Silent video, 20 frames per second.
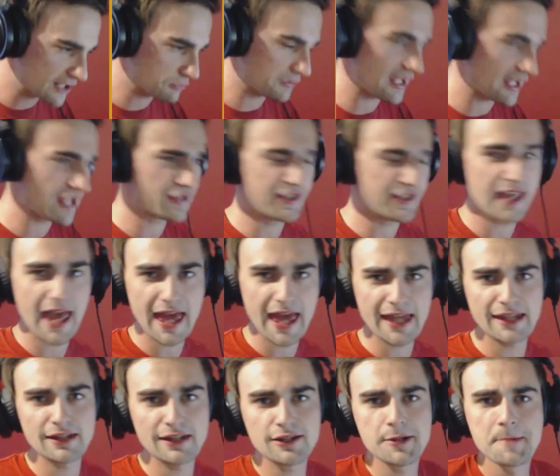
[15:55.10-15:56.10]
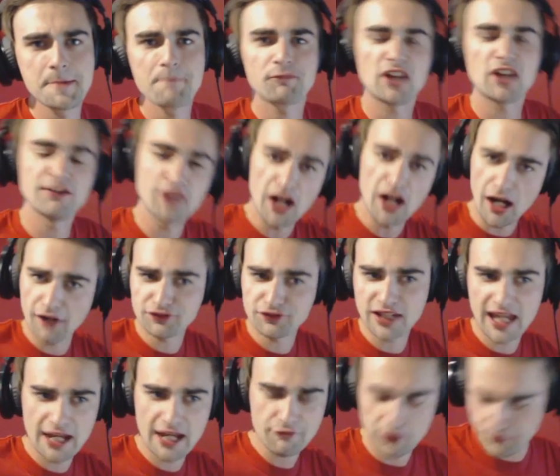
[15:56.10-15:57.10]
guys. Well, that's the end of
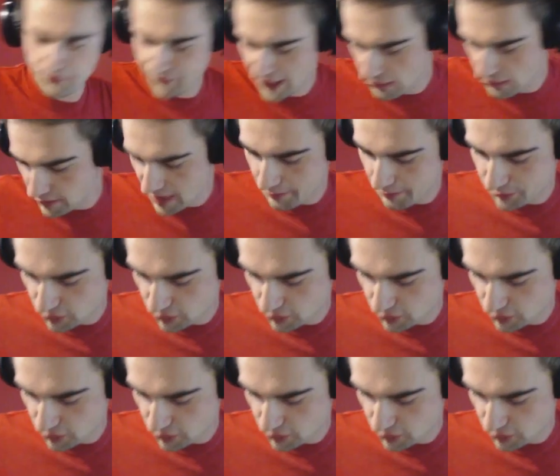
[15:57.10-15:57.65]
After Every Fail